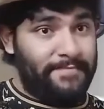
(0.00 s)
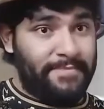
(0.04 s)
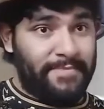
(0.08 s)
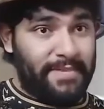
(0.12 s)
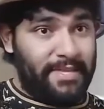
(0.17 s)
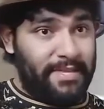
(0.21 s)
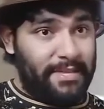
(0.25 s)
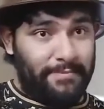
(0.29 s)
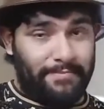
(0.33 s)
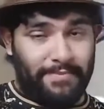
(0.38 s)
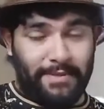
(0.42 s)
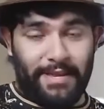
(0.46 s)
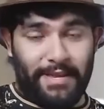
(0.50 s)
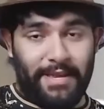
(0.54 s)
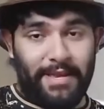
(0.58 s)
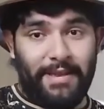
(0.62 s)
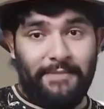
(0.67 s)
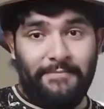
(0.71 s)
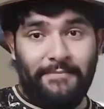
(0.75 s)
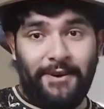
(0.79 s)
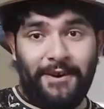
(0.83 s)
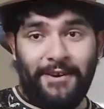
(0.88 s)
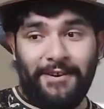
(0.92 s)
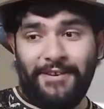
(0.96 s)
to play
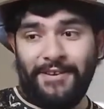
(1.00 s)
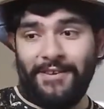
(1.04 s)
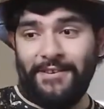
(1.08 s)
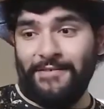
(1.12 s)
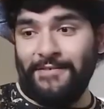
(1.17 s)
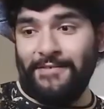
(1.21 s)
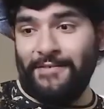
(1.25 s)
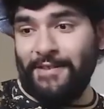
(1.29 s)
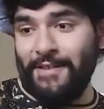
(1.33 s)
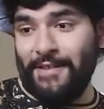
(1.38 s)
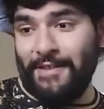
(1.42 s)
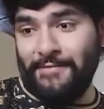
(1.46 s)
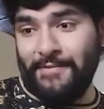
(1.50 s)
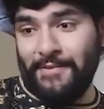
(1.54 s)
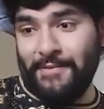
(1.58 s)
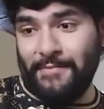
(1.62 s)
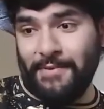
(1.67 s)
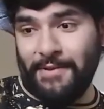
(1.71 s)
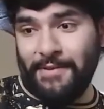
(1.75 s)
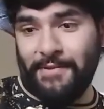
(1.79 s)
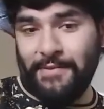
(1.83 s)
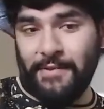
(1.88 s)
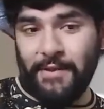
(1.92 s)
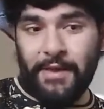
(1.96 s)
Mario anyway.
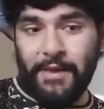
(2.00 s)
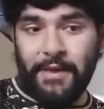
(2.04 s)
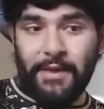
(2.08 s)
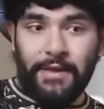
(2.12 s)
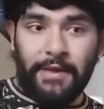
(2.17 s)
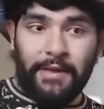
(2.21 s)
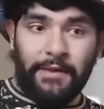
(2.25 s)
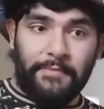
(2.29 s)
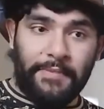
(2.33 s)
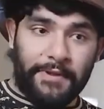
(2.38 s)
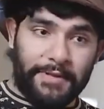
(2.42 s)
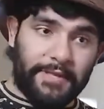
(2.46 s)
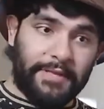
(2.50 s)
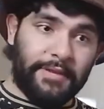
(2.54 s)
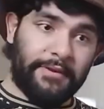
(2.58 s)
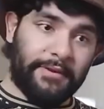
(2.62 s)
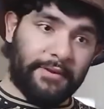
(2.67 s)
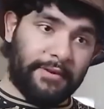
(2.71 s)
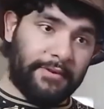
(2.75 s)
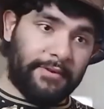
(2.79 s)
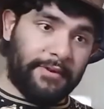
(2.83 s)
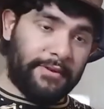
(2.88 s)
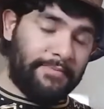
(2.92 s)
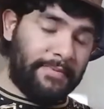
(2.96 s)
But still,
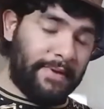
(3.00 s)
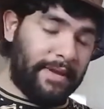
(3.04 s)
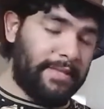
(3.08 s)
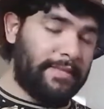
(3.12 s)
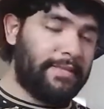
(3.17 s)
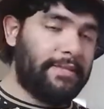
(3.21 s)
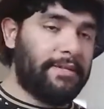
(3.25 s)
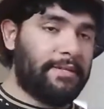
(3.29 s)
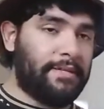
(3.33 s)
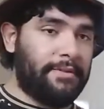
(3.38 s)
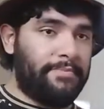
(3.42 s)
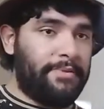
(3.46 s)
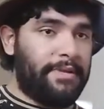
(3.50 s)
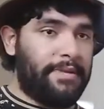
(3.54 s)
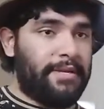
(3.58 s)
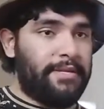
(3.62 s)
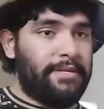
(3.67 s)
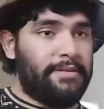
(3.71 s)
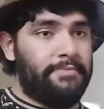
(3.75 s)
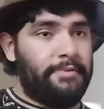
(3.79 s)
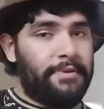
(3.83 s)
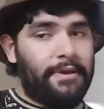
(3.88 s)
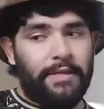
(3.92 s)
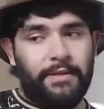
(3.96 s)
Chris Pratt took the place.
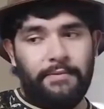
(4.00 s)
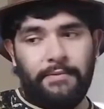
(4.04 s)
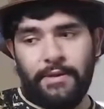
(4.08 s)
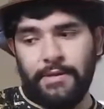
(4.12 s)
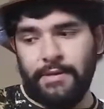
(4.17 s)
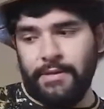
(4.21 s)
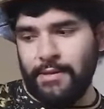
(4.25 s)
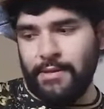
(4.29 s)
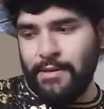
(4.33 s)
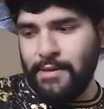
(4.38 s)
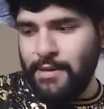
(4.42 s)
But anyways,